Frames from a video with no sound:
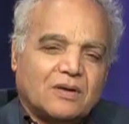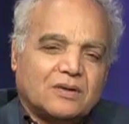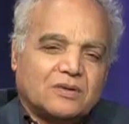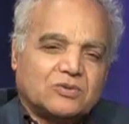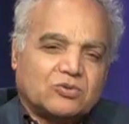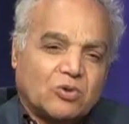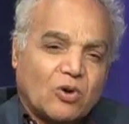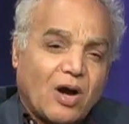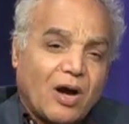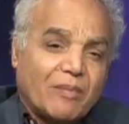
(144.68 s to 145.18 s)

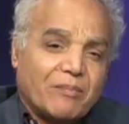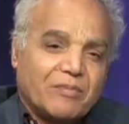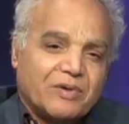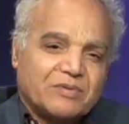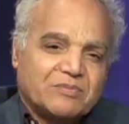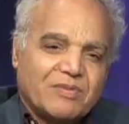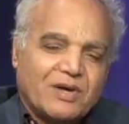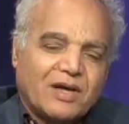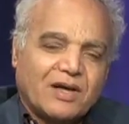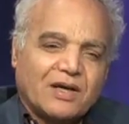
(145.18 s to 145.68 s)
Trump is
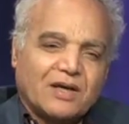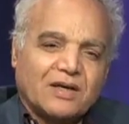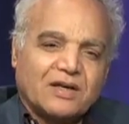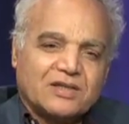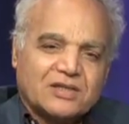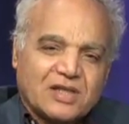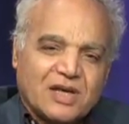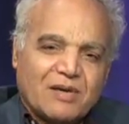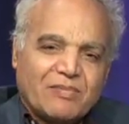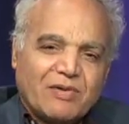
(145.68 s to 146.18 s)
making
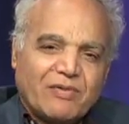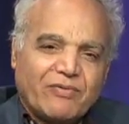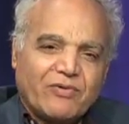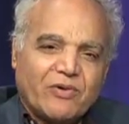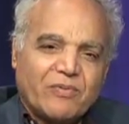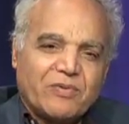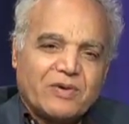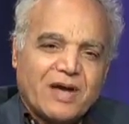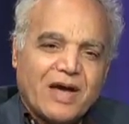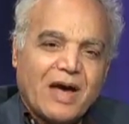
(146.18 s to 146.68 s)

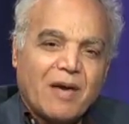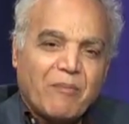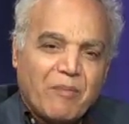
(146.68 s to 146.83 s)
Islamophobia a